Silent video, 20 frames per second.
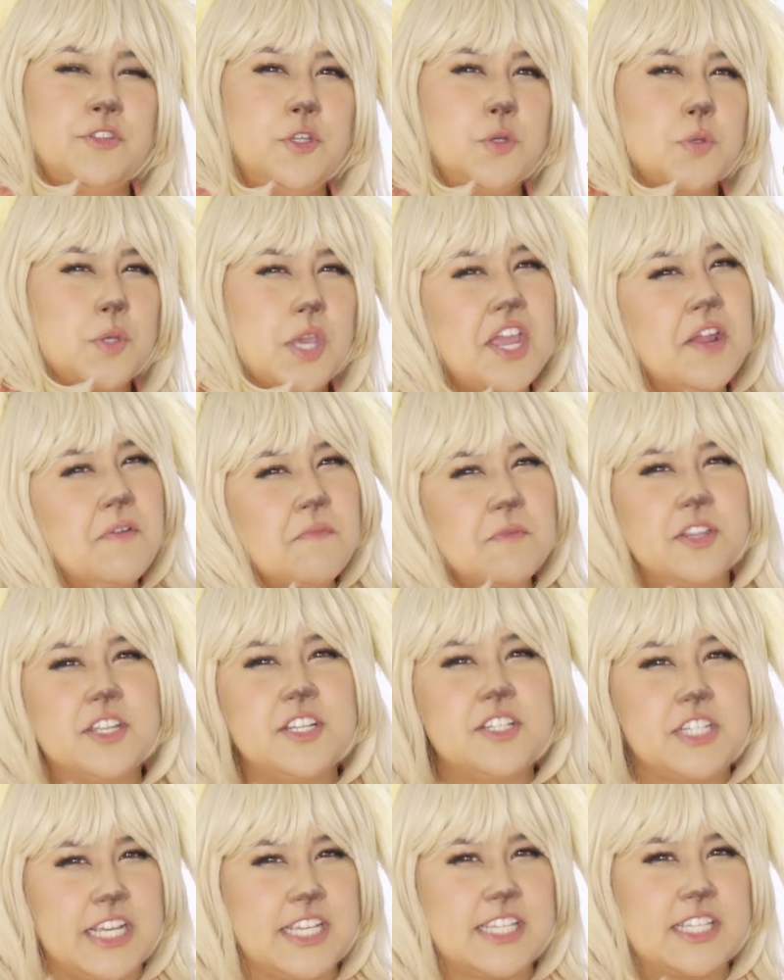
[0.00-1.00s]
You can't
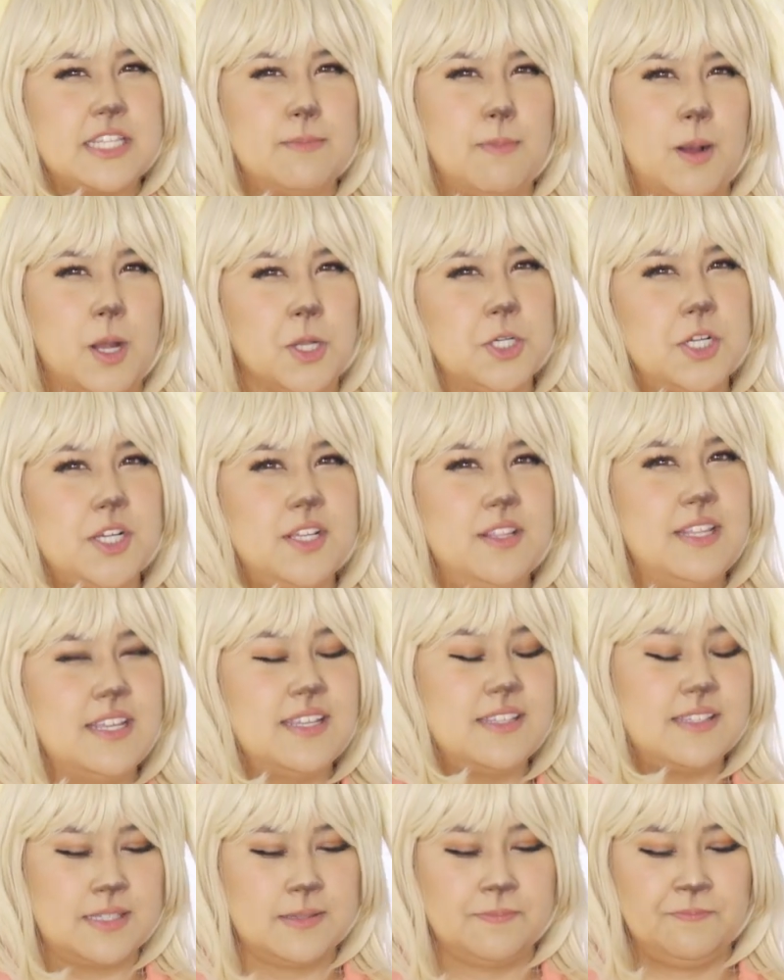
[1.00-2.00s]
really taste the matcha in
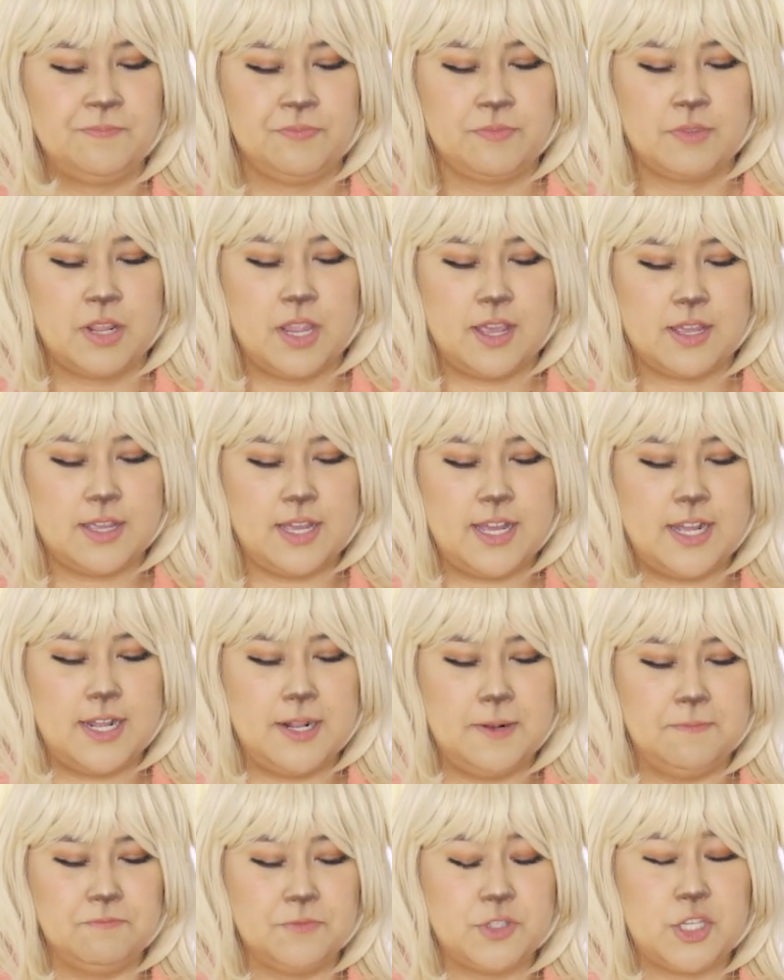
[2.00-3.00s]
this.
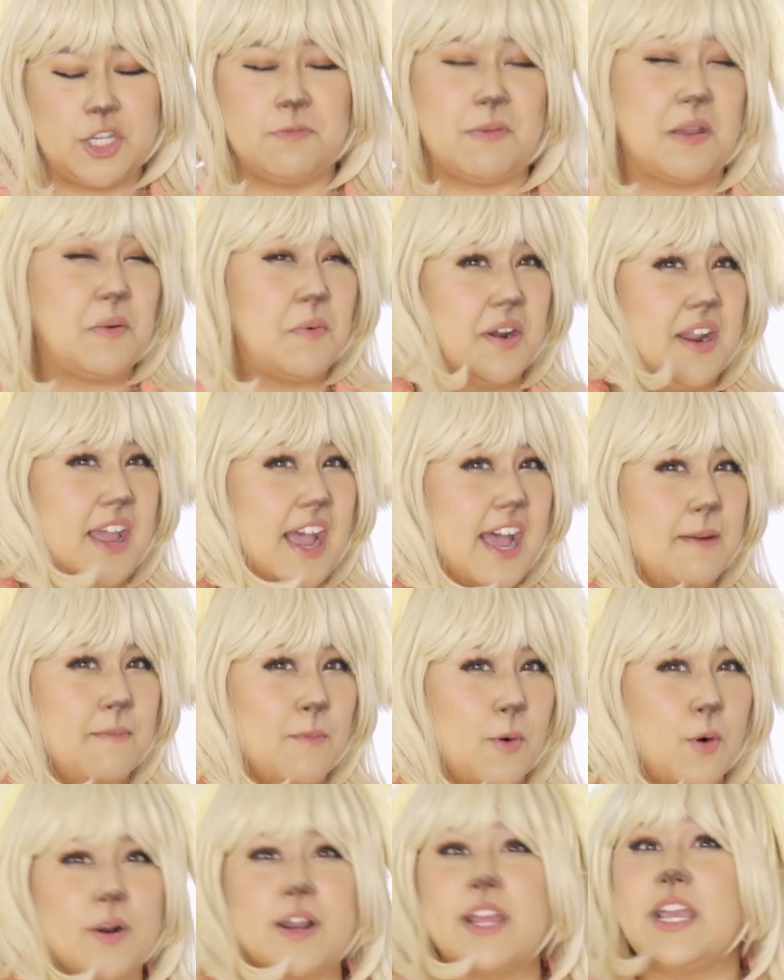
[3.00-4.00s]
So you might want to add
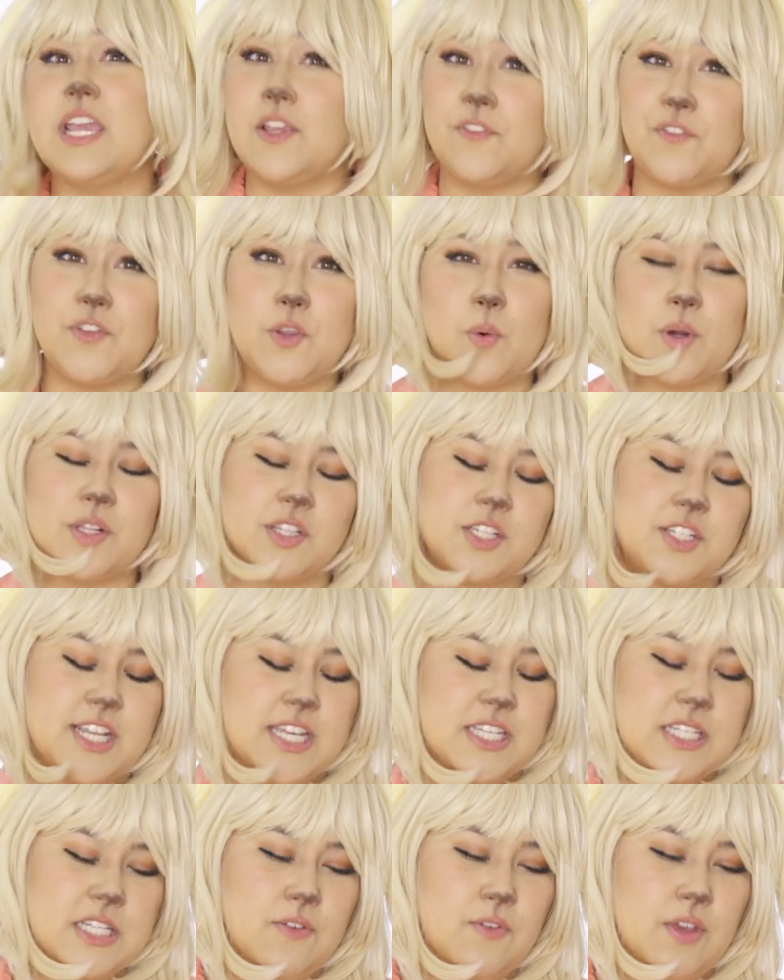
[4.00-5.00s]
more if you want the
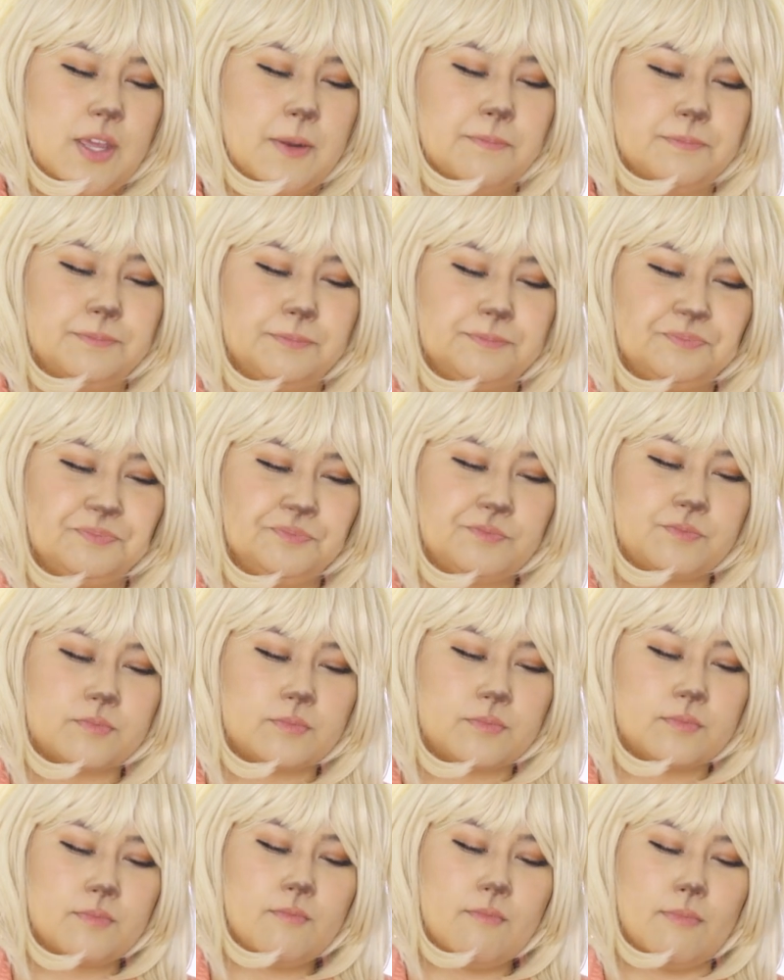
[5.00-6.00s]
taste of it.
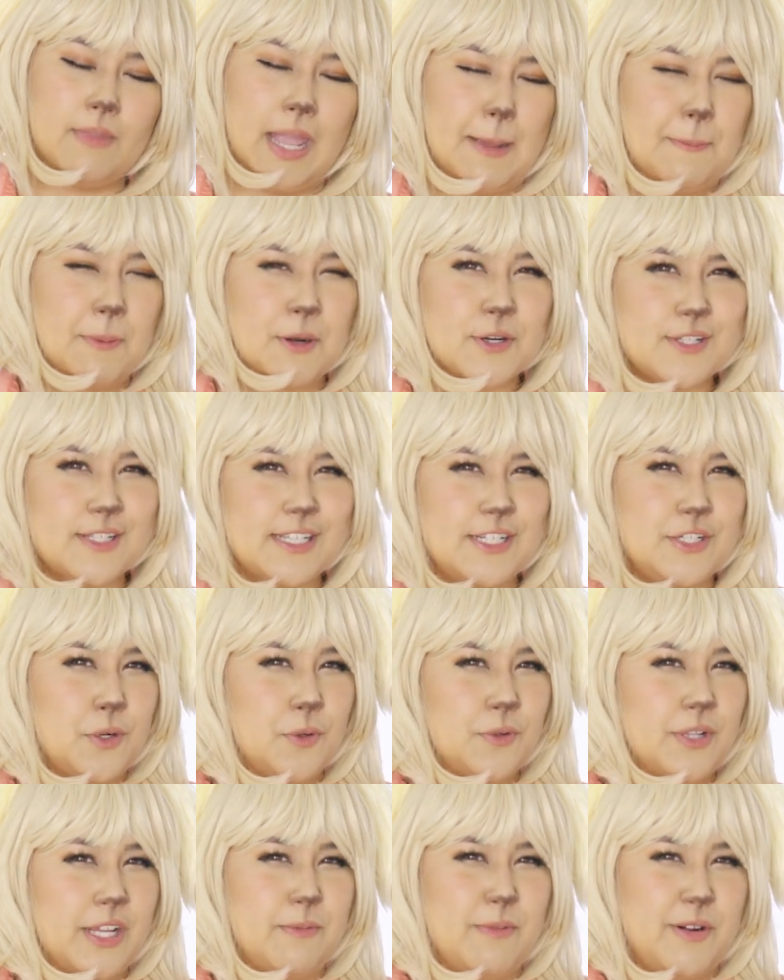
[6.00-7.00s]
I personally
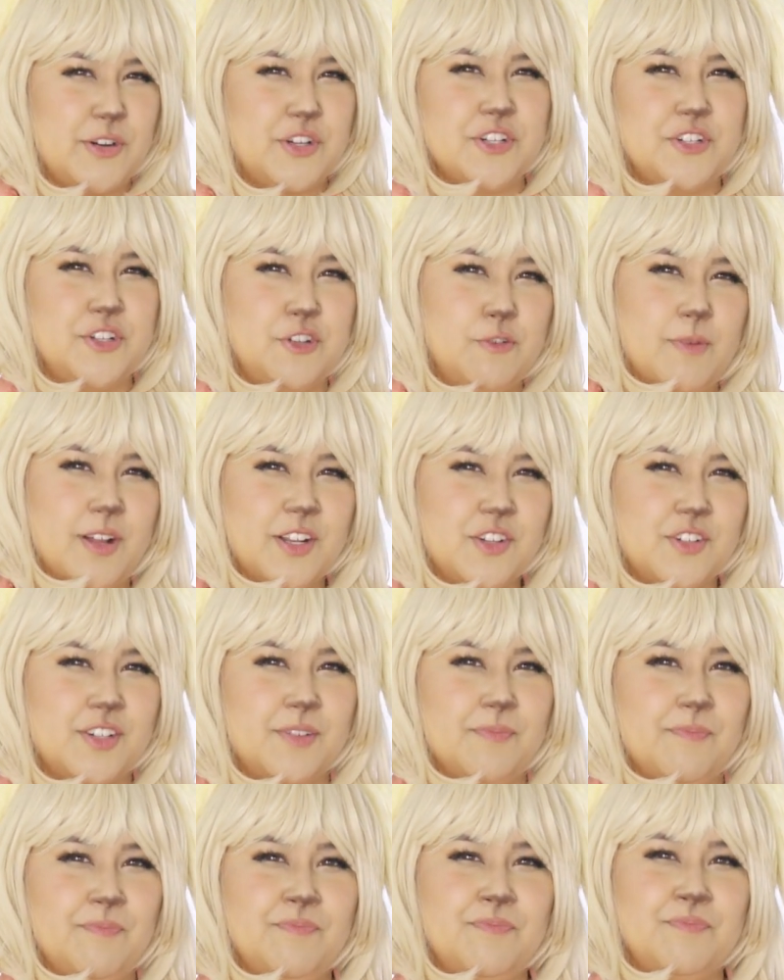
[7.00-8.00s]
don't like matcha too
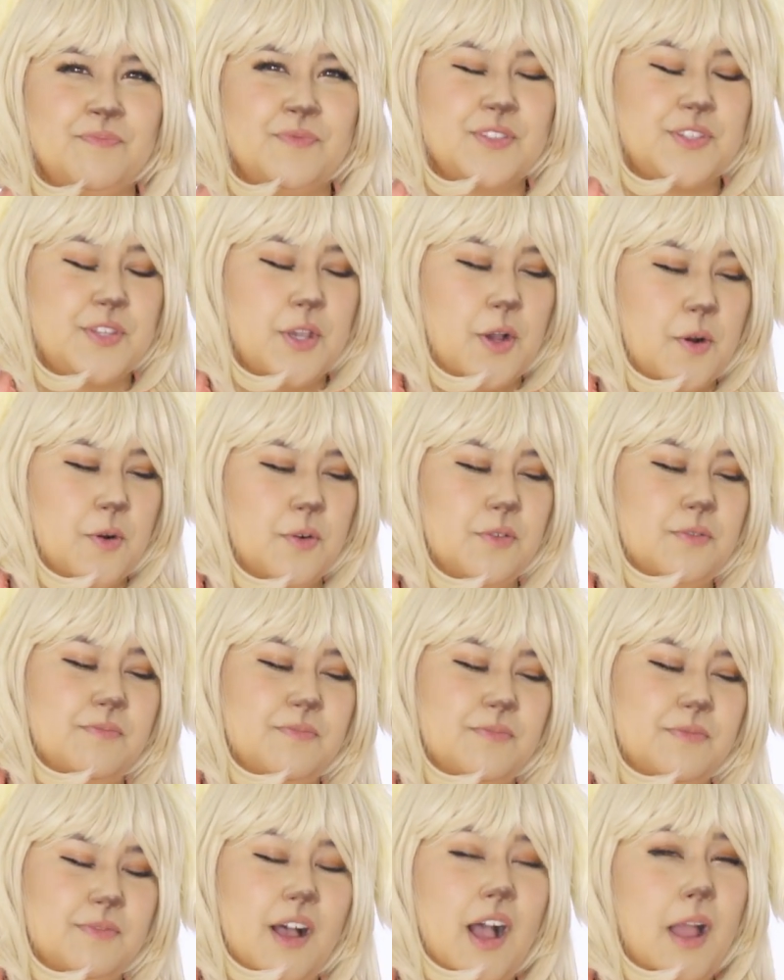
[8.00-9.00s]
much, so
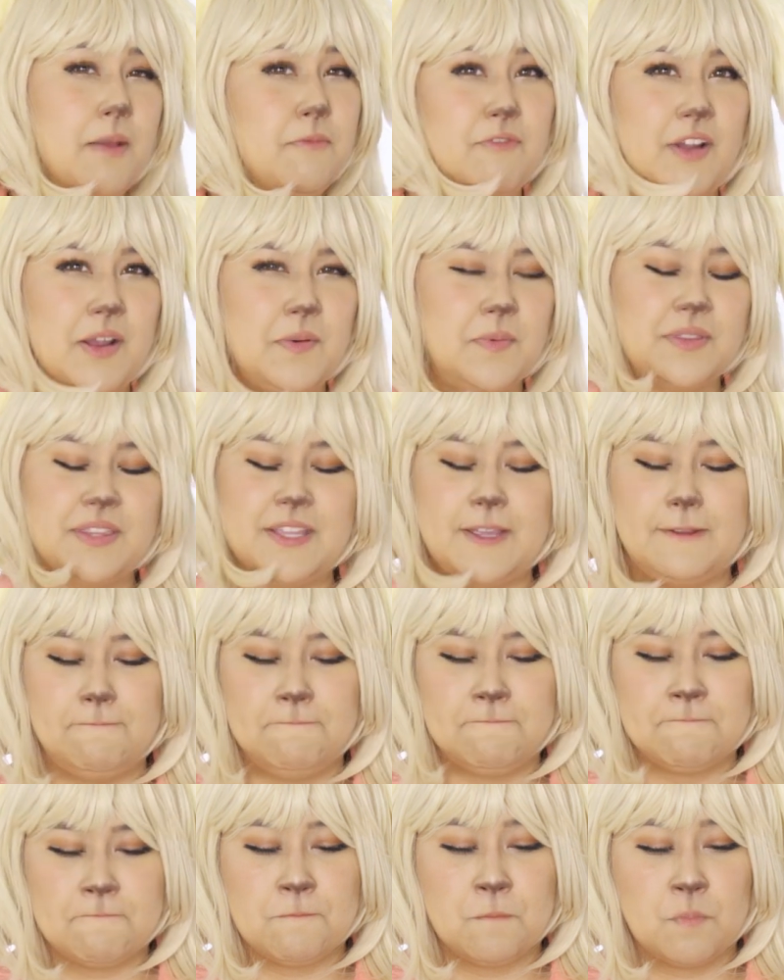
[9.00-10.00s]
I'm fine with it.